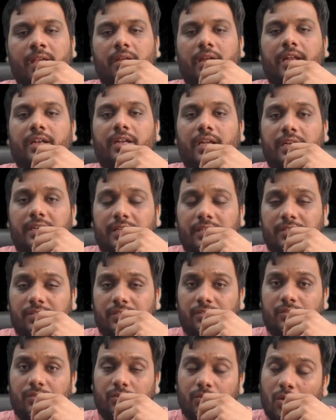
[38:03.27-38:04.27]
and it
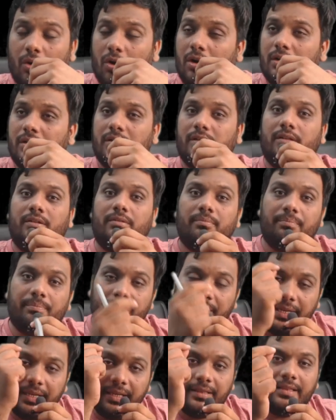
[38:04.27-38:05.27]
is your
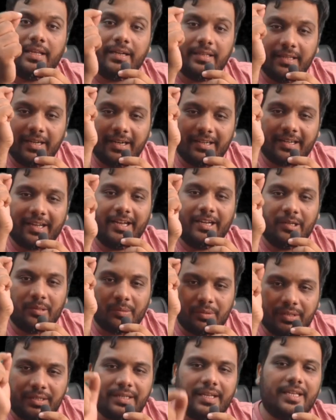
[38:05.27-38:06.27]
brain that they are trying
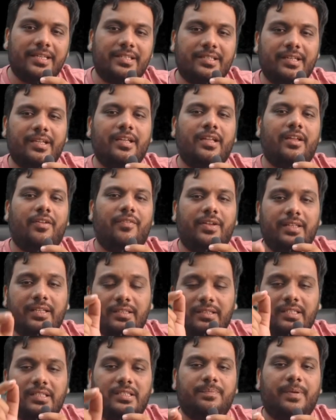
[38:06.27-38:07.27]
to test
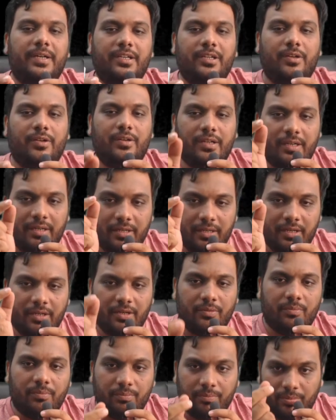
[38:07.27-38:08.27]
whether this
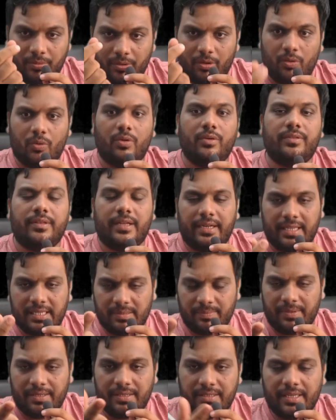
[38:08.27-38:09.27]
particular loan that
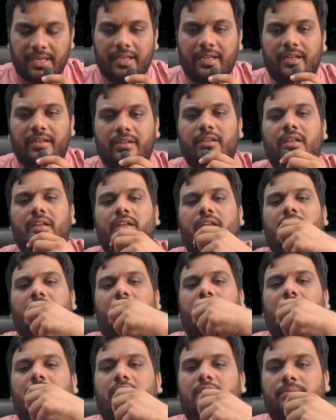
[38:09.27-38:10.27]
has been taken
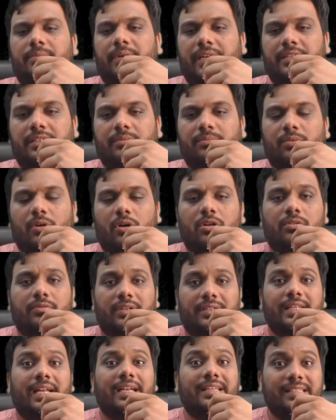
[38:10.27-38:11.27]
by the
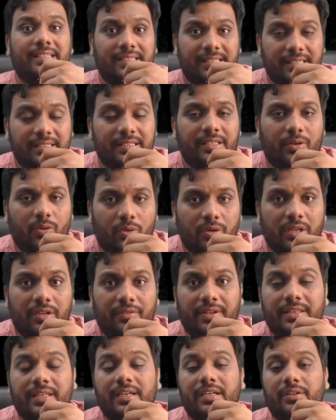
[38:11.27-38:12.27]
borrower, that is CCOD,
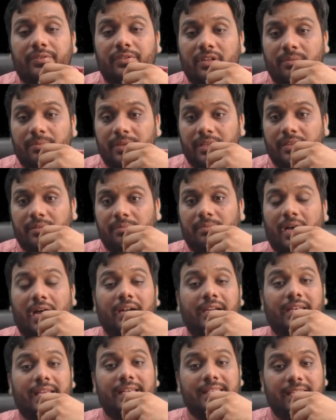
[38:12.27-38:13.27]
whether it will be
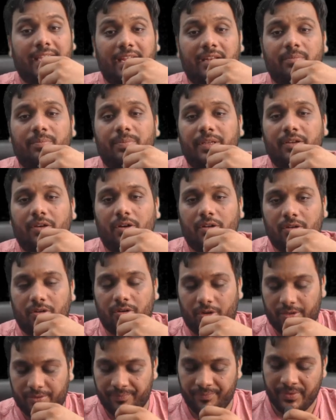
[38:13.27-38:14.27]
marked as NP or
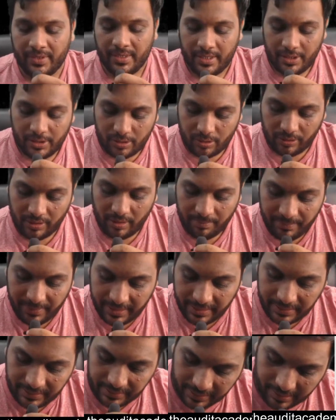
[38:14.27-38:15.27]
not. So the
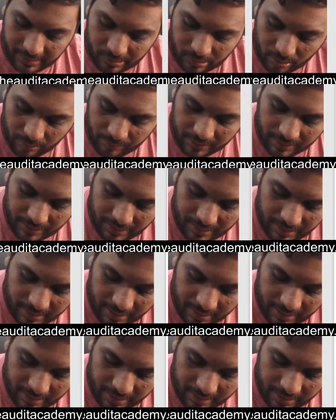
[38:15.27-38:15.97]
main things over here